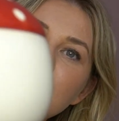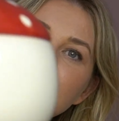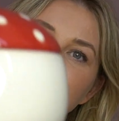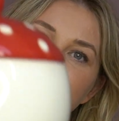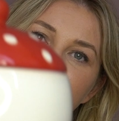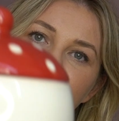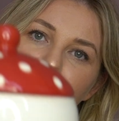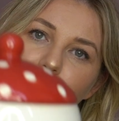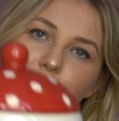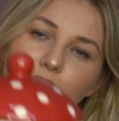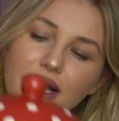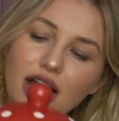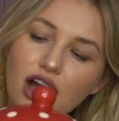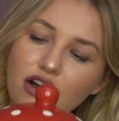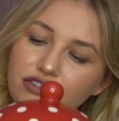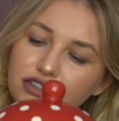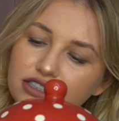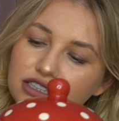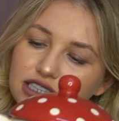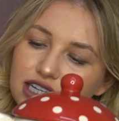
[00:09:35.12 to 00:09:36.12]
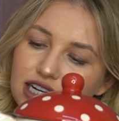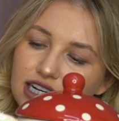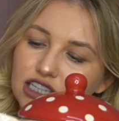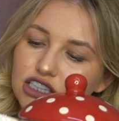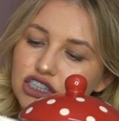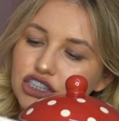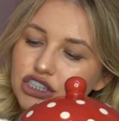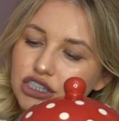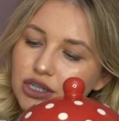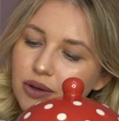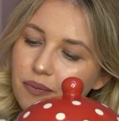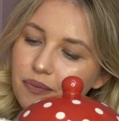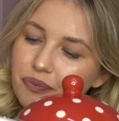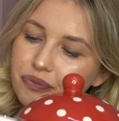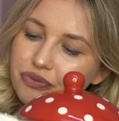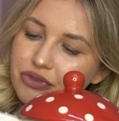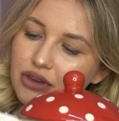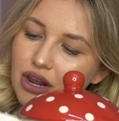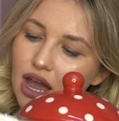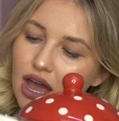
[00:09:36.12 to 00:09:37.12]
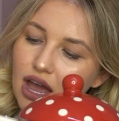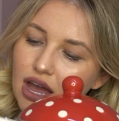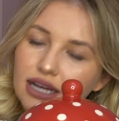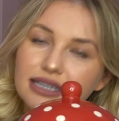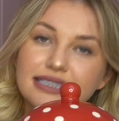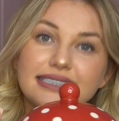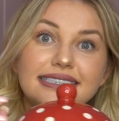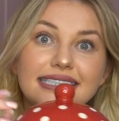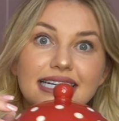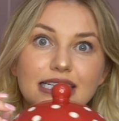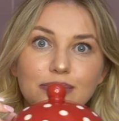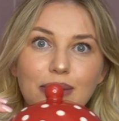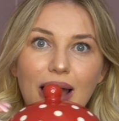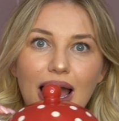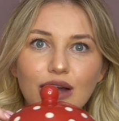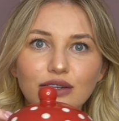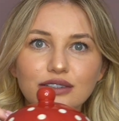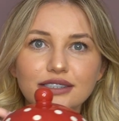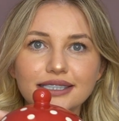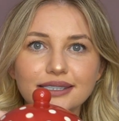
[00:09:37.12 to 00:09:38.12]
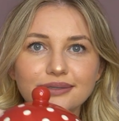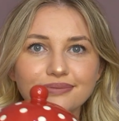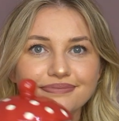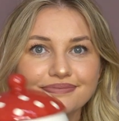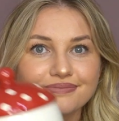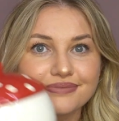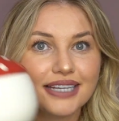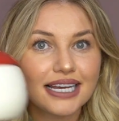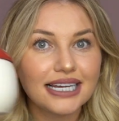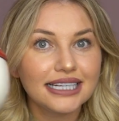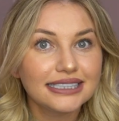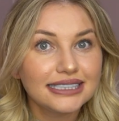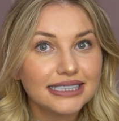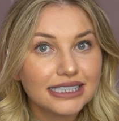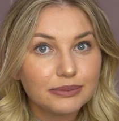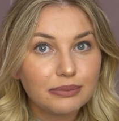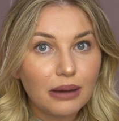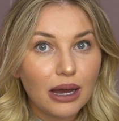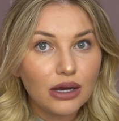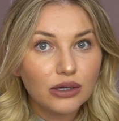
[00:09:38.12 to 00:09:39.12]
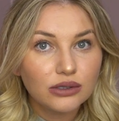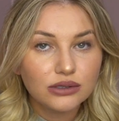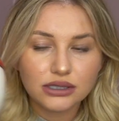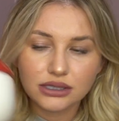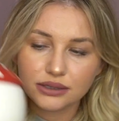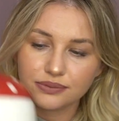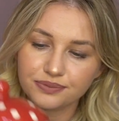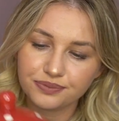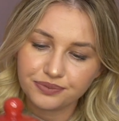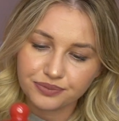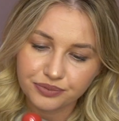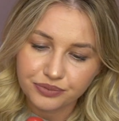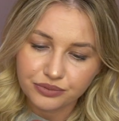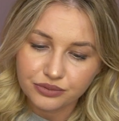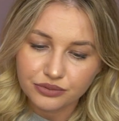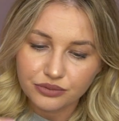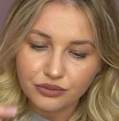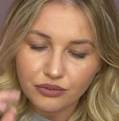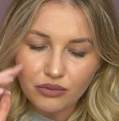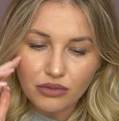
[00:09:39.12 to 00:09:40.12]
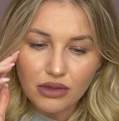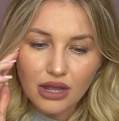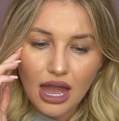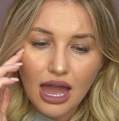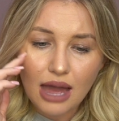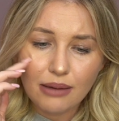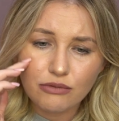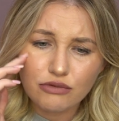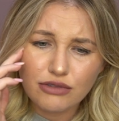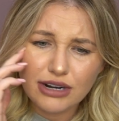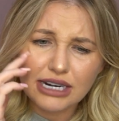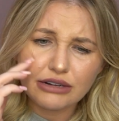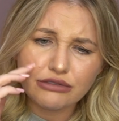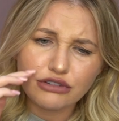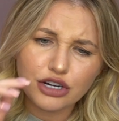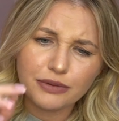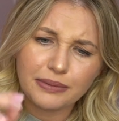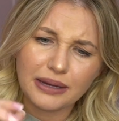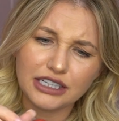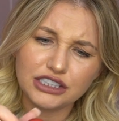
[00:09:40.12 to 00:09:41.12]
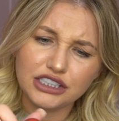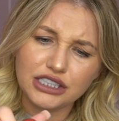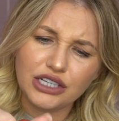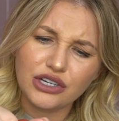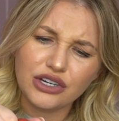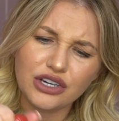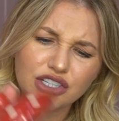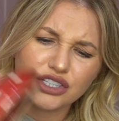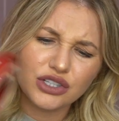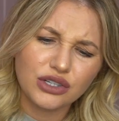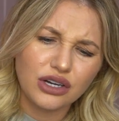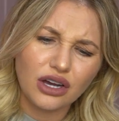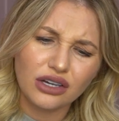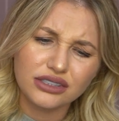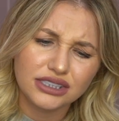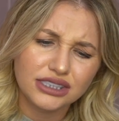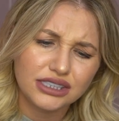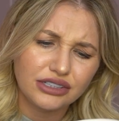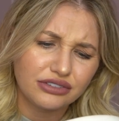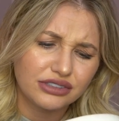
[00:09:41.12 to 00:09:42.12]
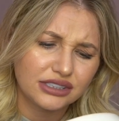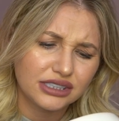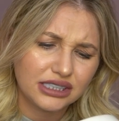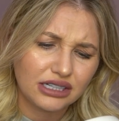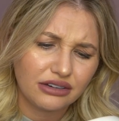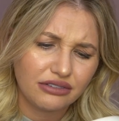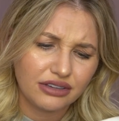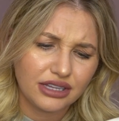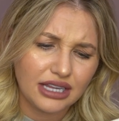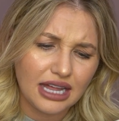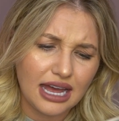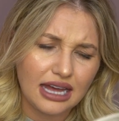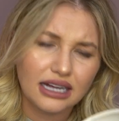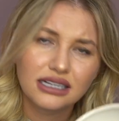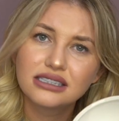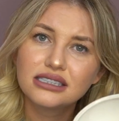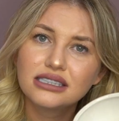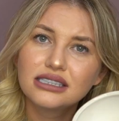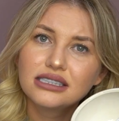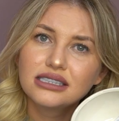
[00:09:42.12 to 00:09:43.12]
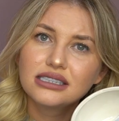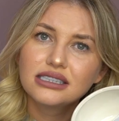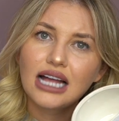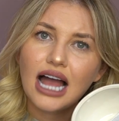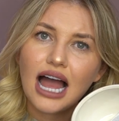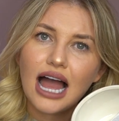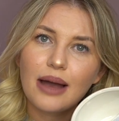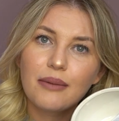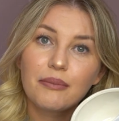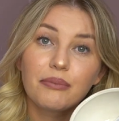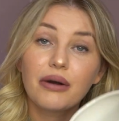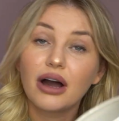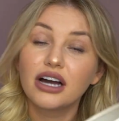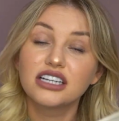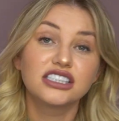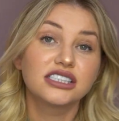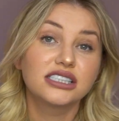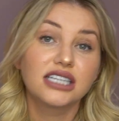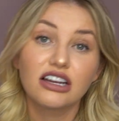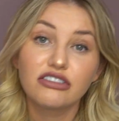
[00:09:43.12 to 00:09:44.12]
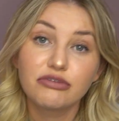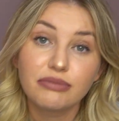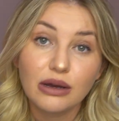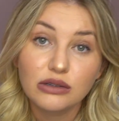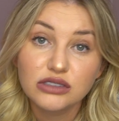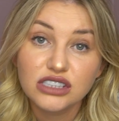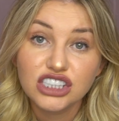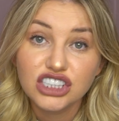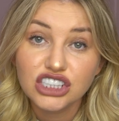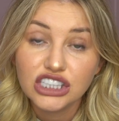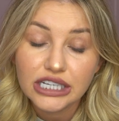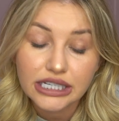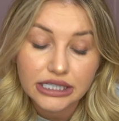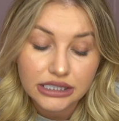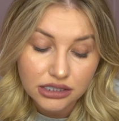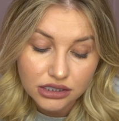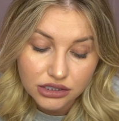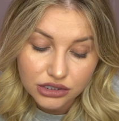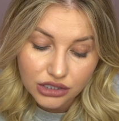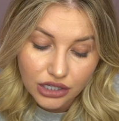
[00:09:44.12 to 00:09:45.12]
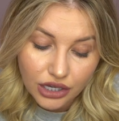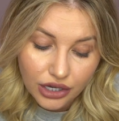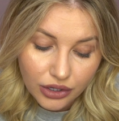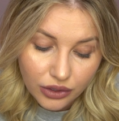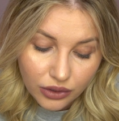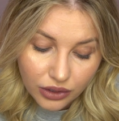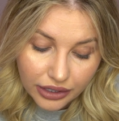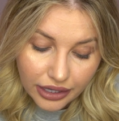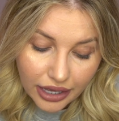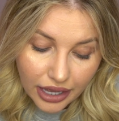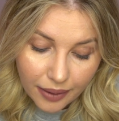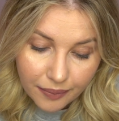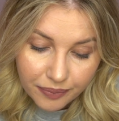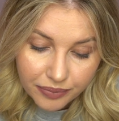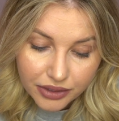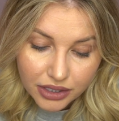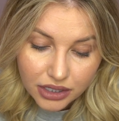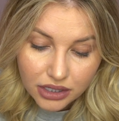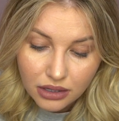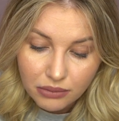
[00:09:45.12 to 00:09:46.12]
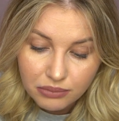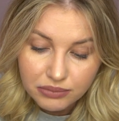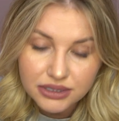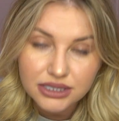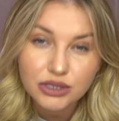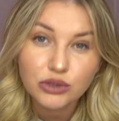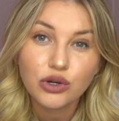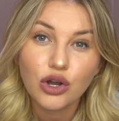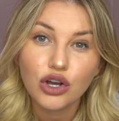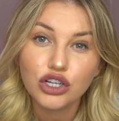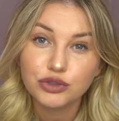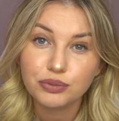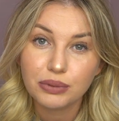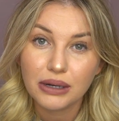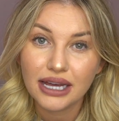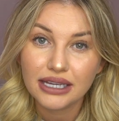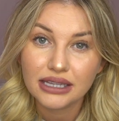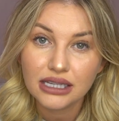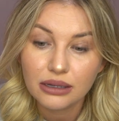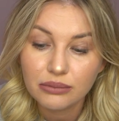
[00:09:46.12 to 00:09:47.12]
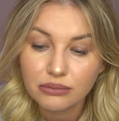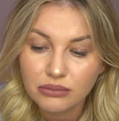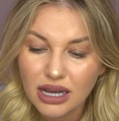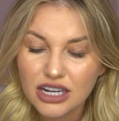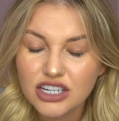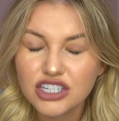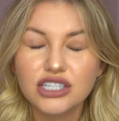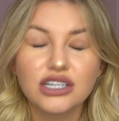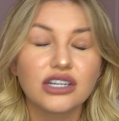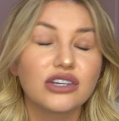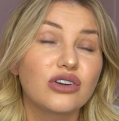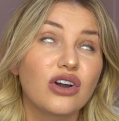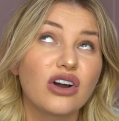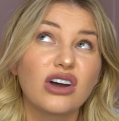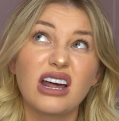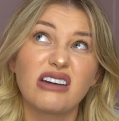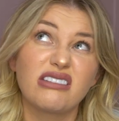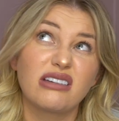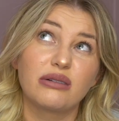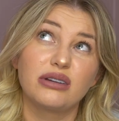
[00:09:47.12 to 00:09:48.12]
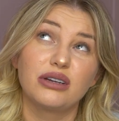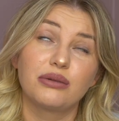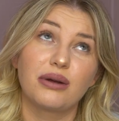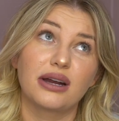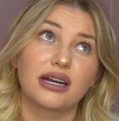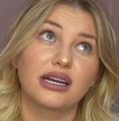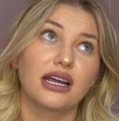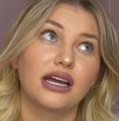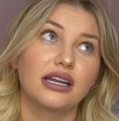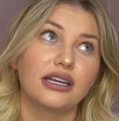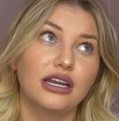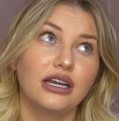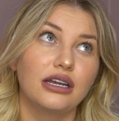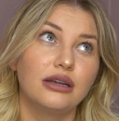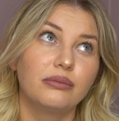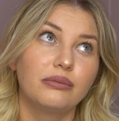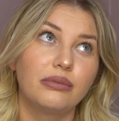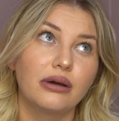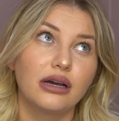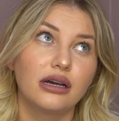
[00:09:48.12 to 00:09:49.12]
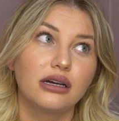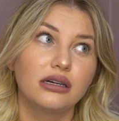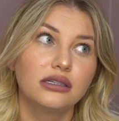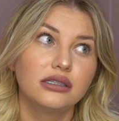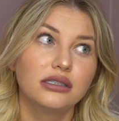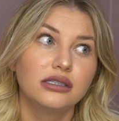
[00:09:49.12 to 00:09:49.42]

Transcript: ceramic oven dish. £6. £6. Really roomy actually. You could do loads of different stuff in there. But I just love melted cheese. So yeah, I'm still cosplaying. Actually, you can't have that when you're pregnant, can you? But